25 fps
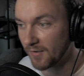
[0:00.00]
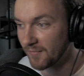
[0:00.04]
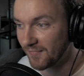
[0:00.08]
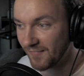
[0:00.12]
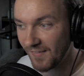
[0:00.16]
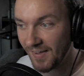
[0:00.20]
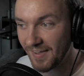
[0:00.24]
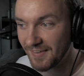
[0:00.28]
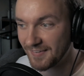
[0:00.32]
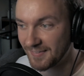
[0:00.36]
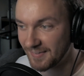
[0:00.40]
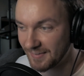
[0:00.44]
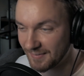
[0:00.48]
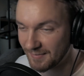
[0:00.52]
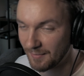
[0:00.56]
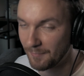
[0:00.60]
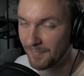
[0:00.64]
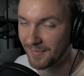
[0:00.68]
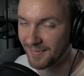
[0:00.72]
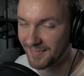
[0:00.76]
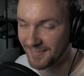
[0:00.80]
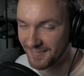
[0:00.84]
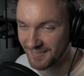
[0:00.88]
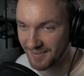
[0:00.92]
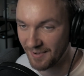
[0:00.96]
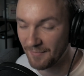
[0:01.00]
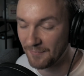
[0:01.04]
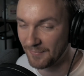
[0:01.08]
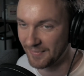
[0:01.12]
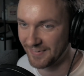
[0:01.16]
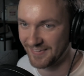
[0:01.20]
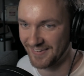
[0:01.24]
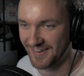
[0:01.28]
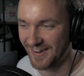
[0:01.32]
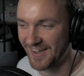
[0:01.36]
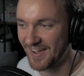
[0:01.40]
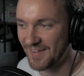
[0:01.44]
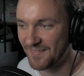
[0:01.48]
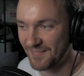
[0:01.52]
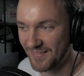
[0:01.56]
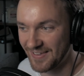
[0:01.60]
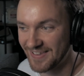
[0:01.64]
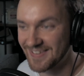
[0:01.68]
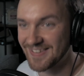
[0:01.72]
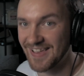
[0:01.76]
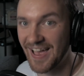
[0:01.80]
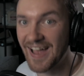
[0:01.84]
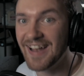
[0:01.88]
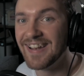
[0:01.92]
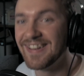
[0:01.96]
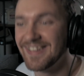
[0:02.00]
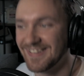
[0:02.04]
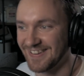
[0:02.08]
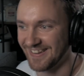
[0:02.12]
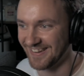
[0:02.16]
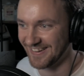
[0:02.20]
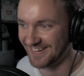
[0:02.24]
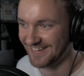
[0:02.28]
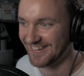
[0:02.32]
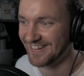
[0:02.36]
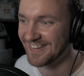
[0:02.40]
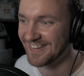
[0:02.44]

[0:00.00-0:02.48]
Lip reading: Firstly, someone's life is ending,